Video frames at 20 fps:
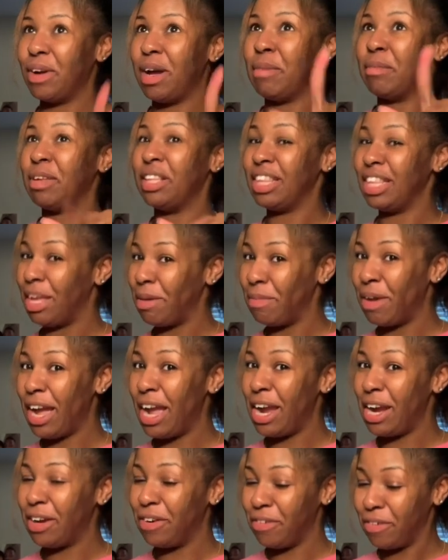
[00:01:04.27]
I'm gonna let my
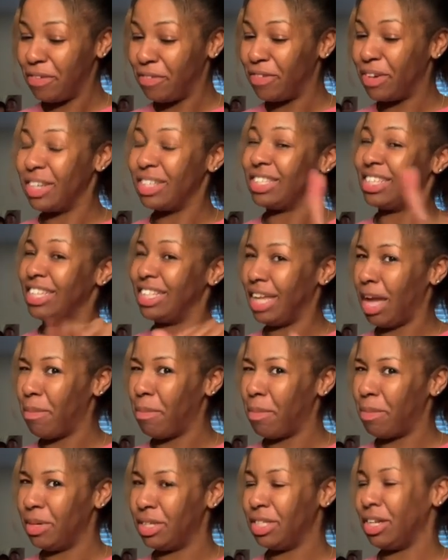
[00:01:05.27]
hair grow first, and then I'm gonna
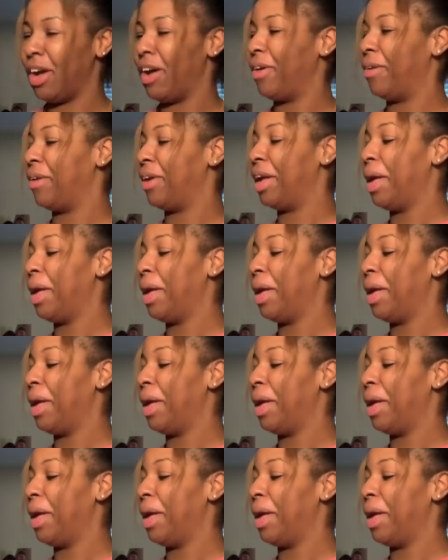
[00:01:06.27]
put y'all on.